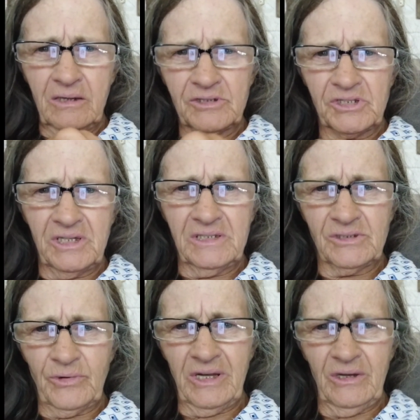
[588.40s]

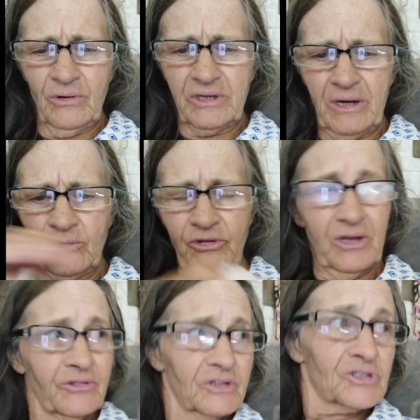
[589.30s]
She's really not healthy.
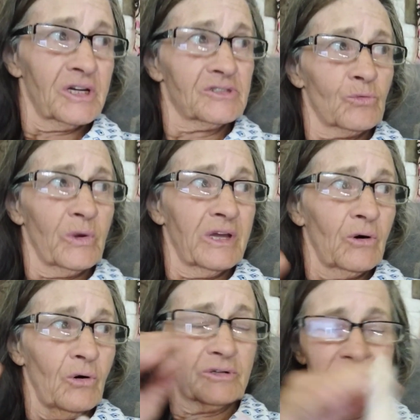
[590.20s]
I think she has a weak
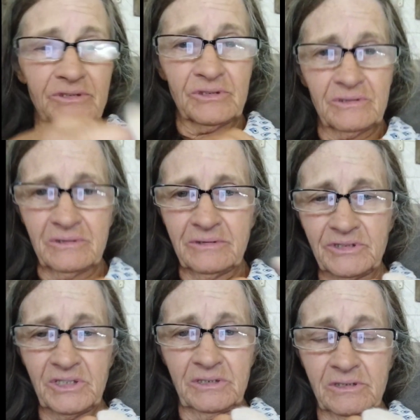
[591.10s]
heart, and
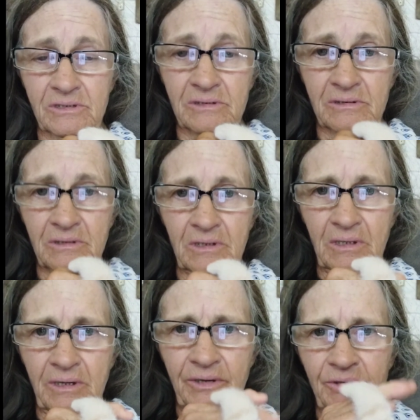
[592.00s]
she's
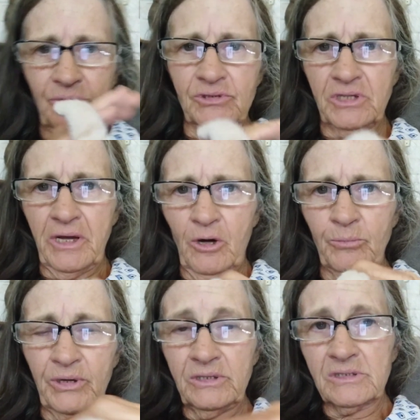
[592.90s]
hugely
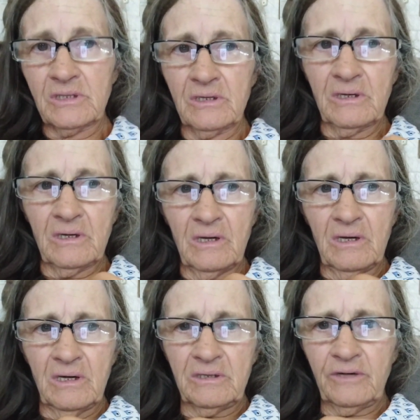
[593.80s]
obese.
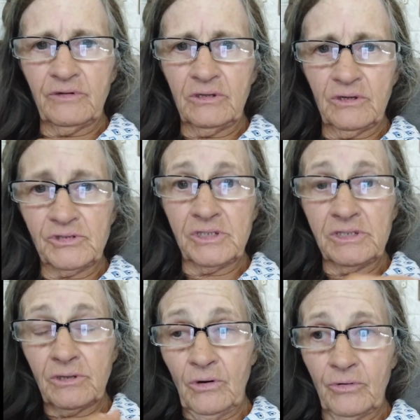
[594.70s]
And even though
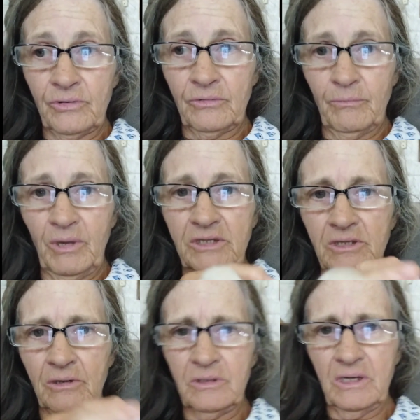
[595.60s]
she's on
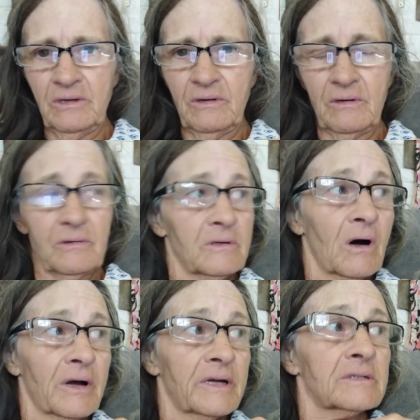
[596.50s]
meat-only
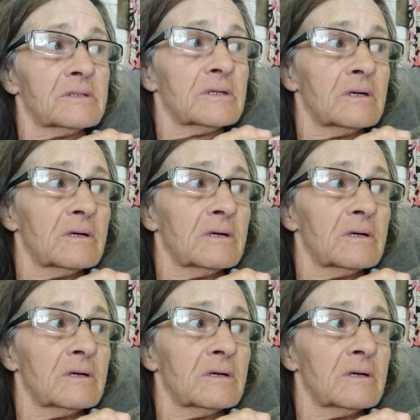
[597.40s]
diet,